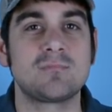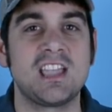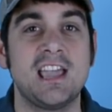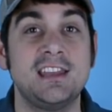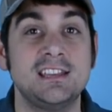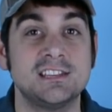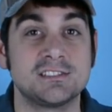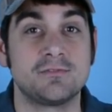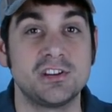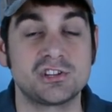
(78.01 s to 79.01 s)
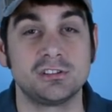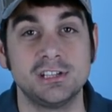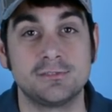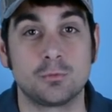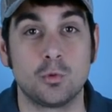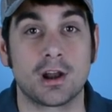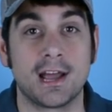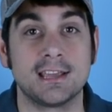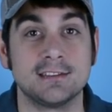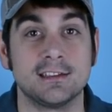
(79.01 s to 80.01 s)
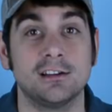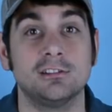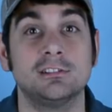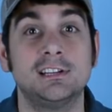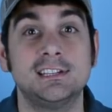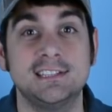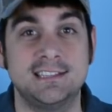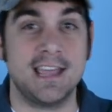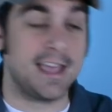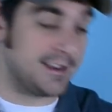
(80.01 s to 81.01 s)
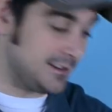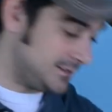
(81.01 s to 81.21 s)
and is officially, from what I can tell, dead.